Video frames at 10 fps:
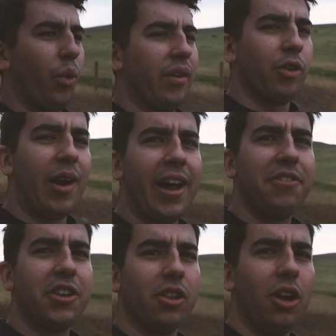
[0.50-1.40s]
We have
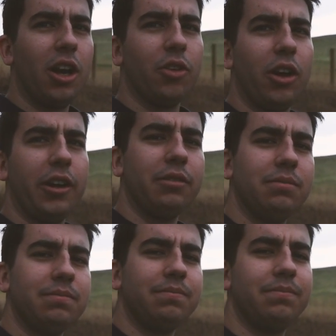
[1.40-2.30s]
arrived to the long run,
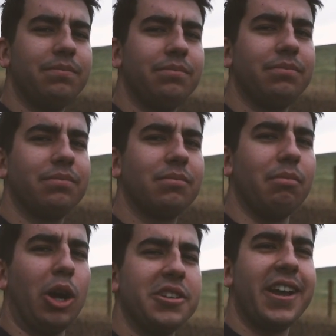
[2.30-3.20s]

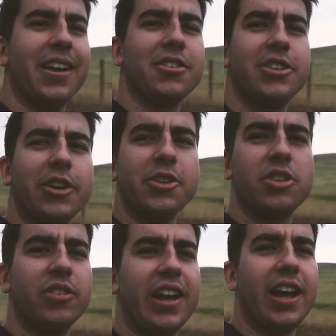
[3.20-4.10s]
Montana
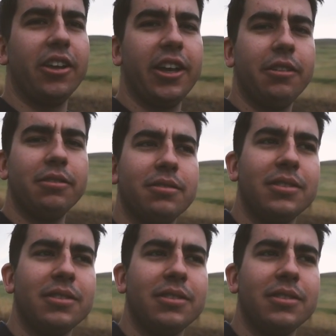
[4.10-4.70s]
Series finale.